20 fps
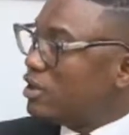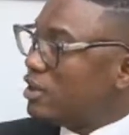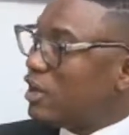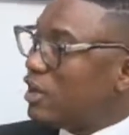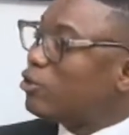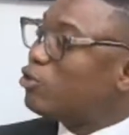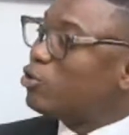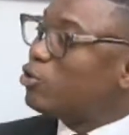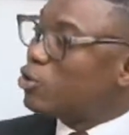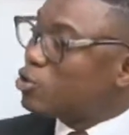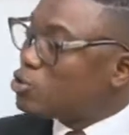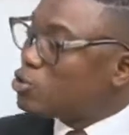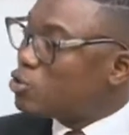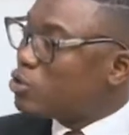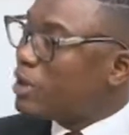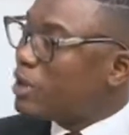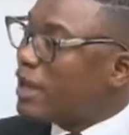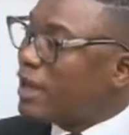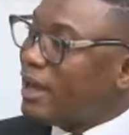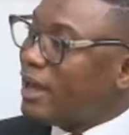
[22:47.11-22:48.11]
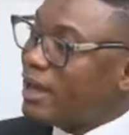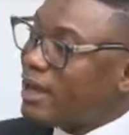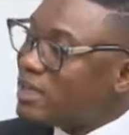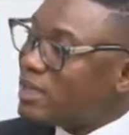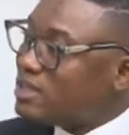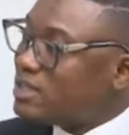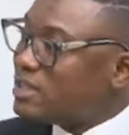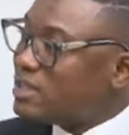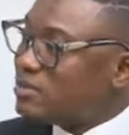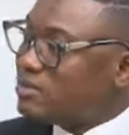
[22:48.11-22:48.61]
That could also
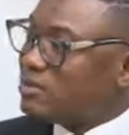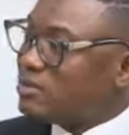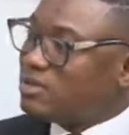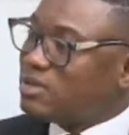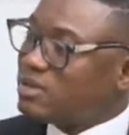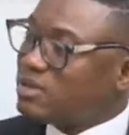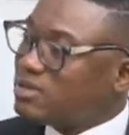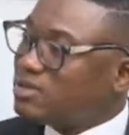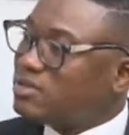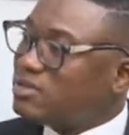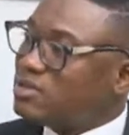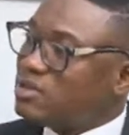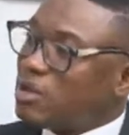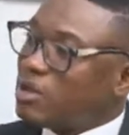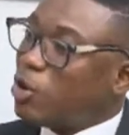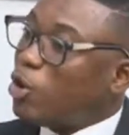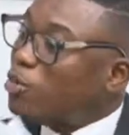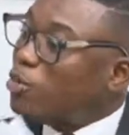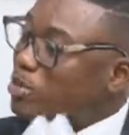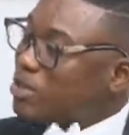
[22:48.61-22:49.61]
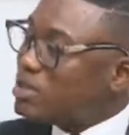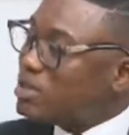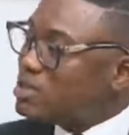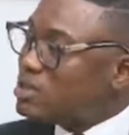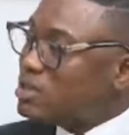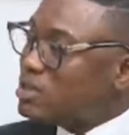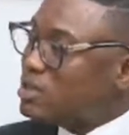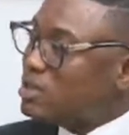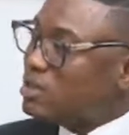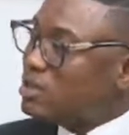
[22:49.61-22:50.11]
aid in the
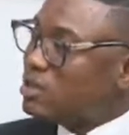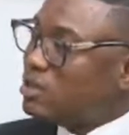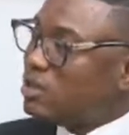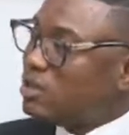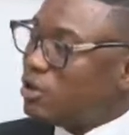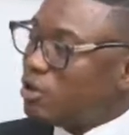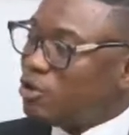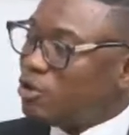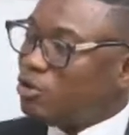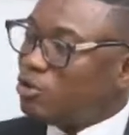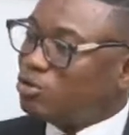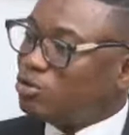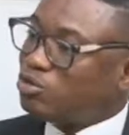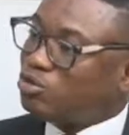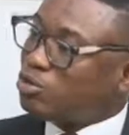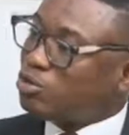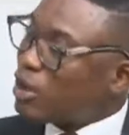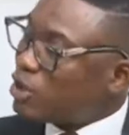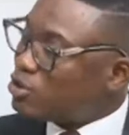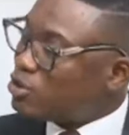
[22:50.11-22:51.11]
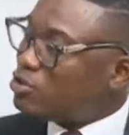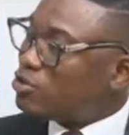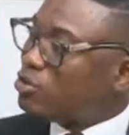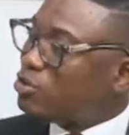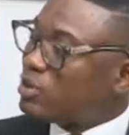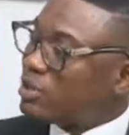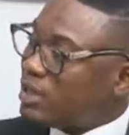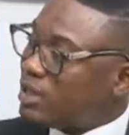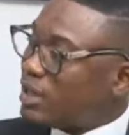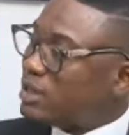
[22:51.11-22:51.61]
community, you know, trying
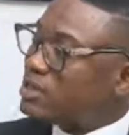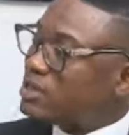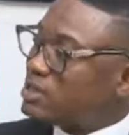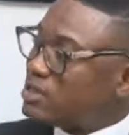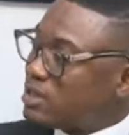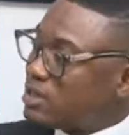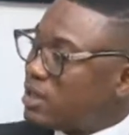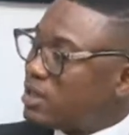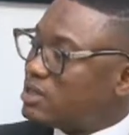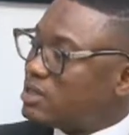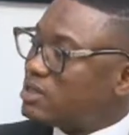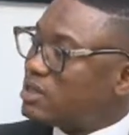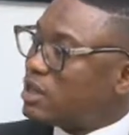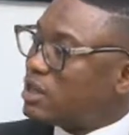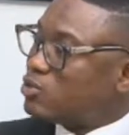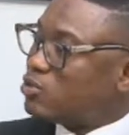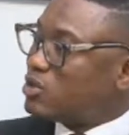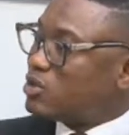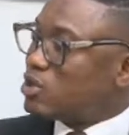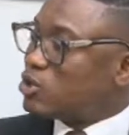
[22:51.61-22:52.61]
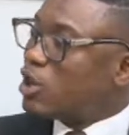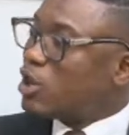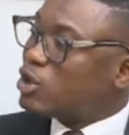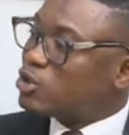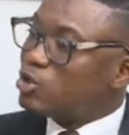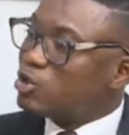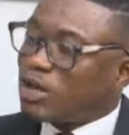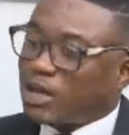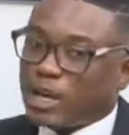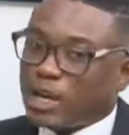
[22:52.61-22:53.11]
to get water. So
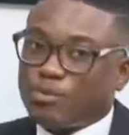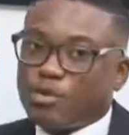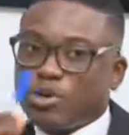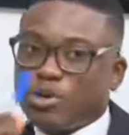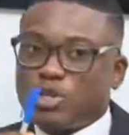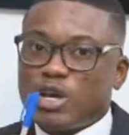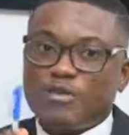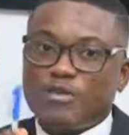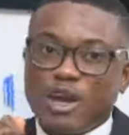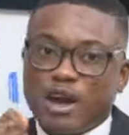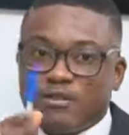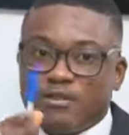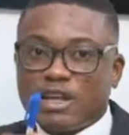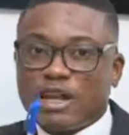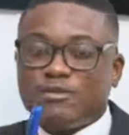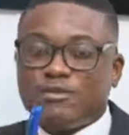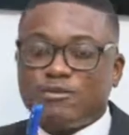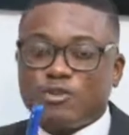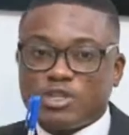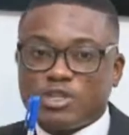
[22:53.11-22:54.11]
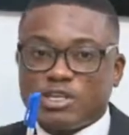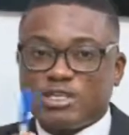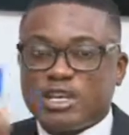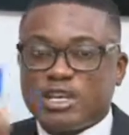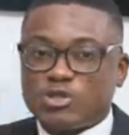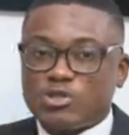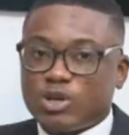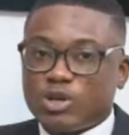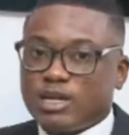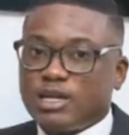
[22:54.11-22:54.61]
let's look at that. Producer, if you have that footage,
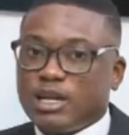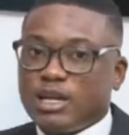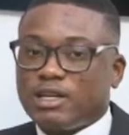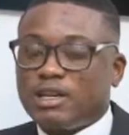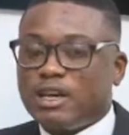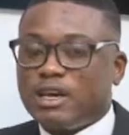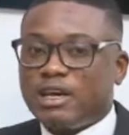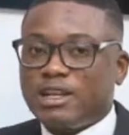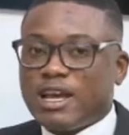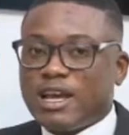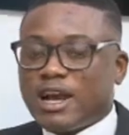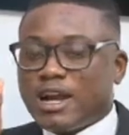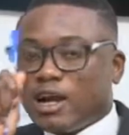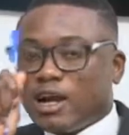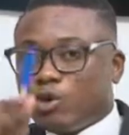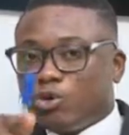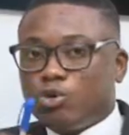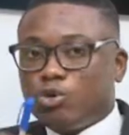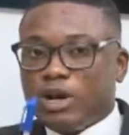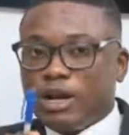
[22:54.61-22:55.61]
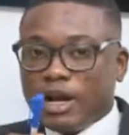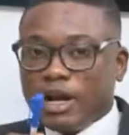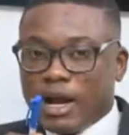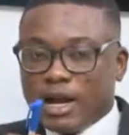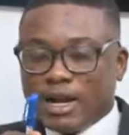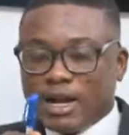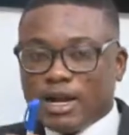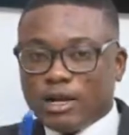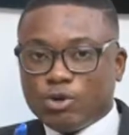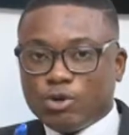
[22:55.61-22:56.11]
let's look at that. Yeah,
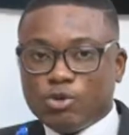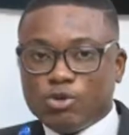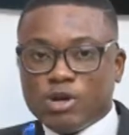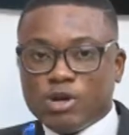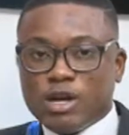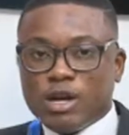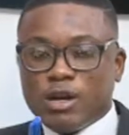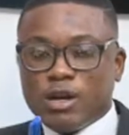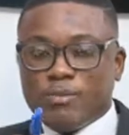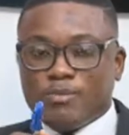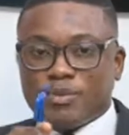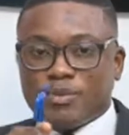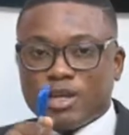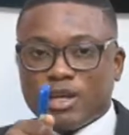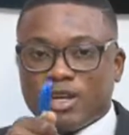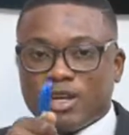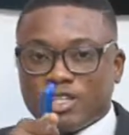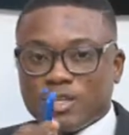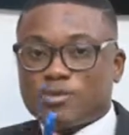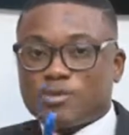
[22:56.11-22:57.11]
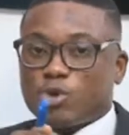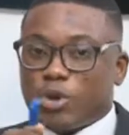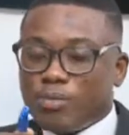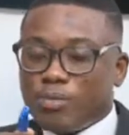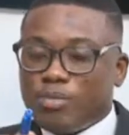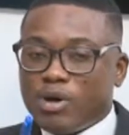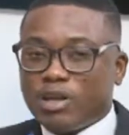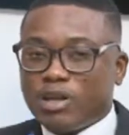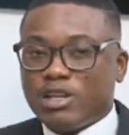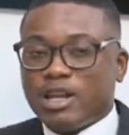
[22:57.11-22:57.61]
Akanko CHIPS
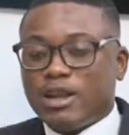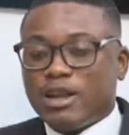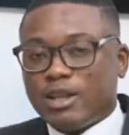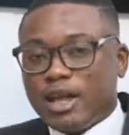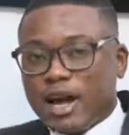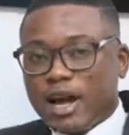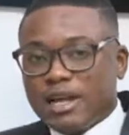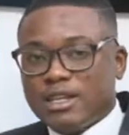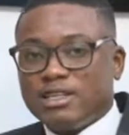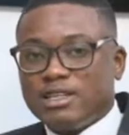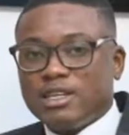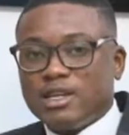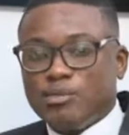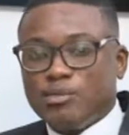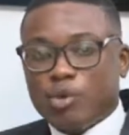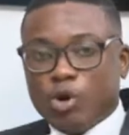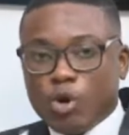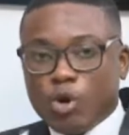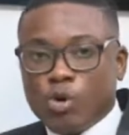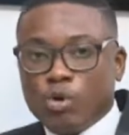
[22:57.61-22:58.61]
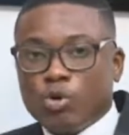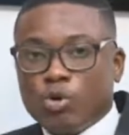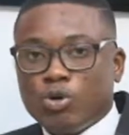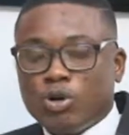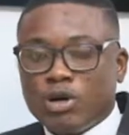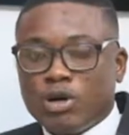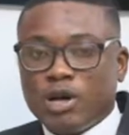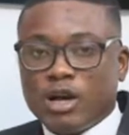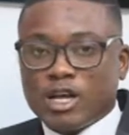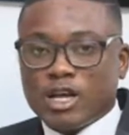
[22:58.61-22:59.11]
compound that had the
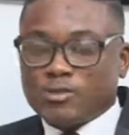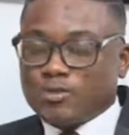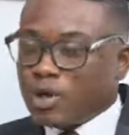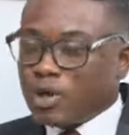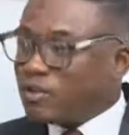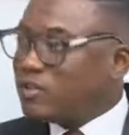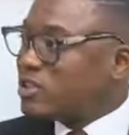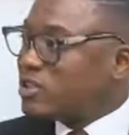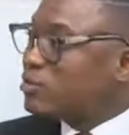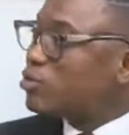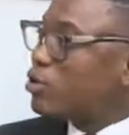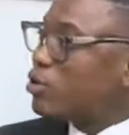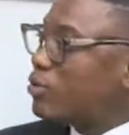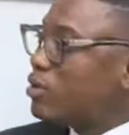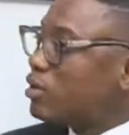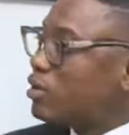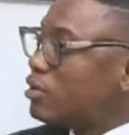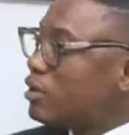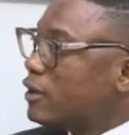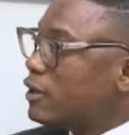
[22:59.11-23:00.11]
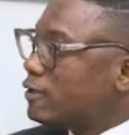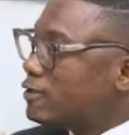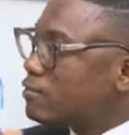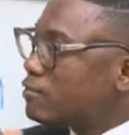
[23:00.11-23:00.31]
borehole as part of the CHIPS compound.